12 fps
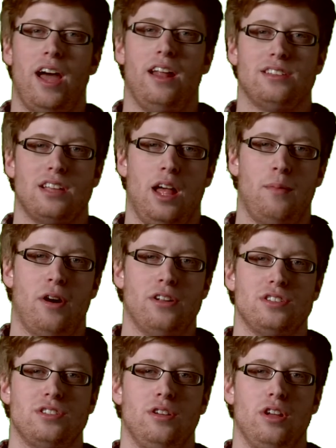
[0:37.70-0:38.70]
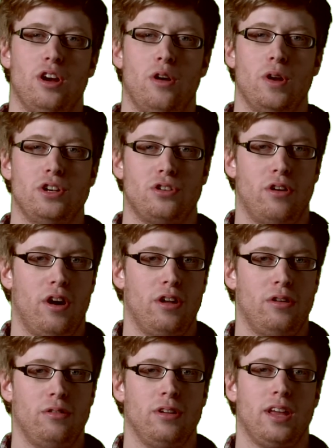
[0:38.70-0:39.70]
Asylum Artist Studio in
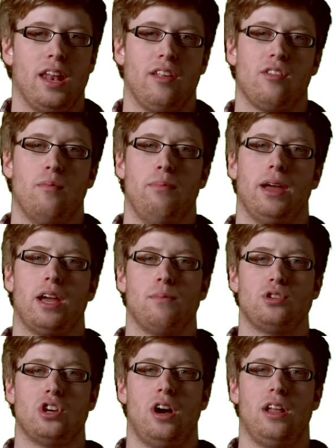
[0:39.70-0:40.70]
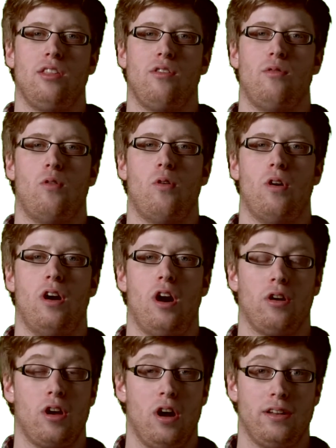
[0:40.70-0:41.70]
Toronto, getting some pickup shots for
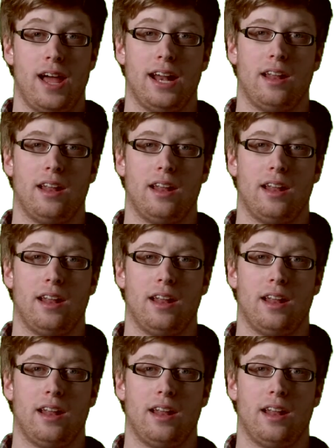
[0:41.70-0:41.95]
our Contact